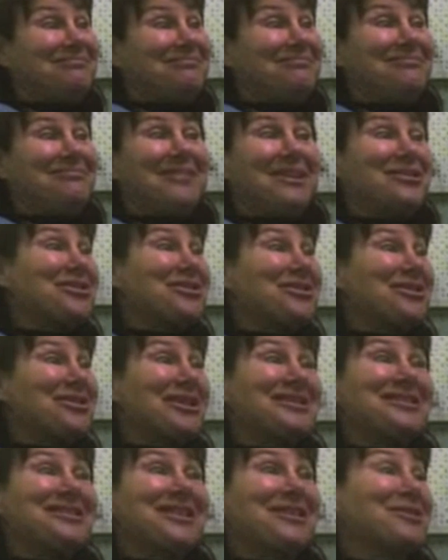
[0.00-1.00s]
That's just
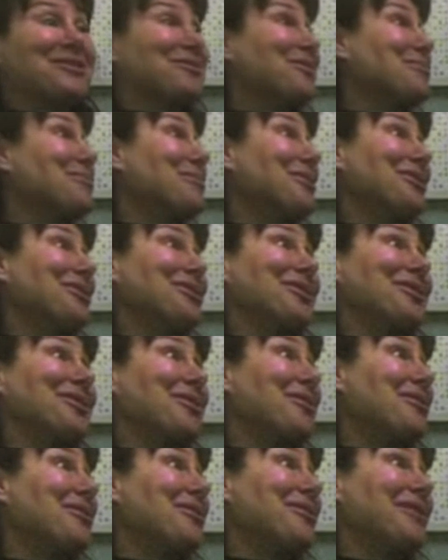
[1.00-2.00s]
not sounding familiar at
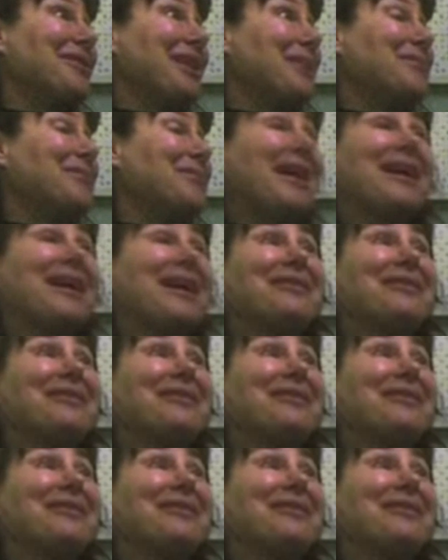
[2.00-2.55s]
all. I mean,